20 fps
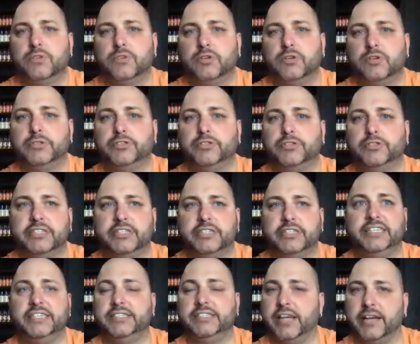Are we trying to
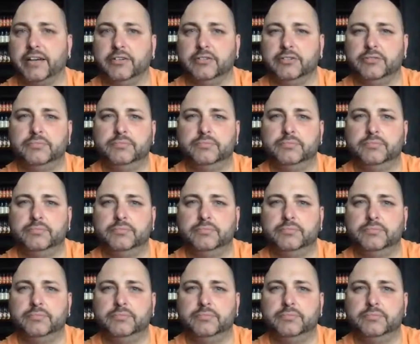decycle?